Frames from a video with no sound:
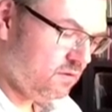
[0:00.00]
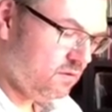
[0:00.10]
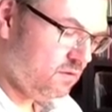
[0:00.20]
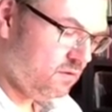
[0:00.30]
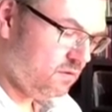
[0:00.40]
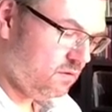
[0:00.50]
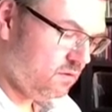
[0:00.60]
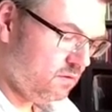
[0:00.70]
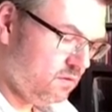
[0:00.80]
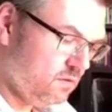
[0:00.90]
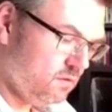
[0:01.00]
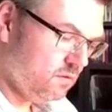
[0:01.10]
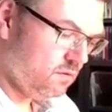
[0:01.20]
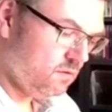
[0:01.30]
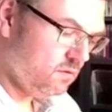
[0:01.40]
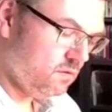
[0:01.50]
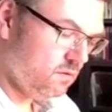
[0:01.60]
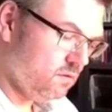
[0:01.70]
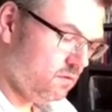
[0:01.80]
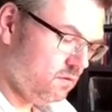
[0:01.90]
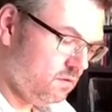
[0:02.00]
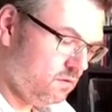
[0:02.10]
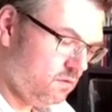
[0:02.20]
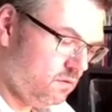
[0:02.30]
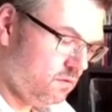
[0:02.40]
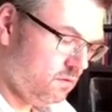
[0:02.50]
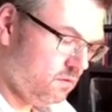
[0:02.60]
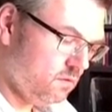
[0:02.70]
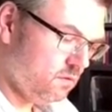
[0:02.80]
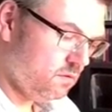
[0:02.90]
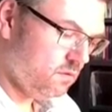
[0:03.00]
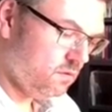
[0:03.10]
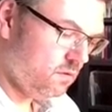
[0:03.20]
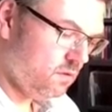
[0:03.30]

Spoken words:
Nothing is said.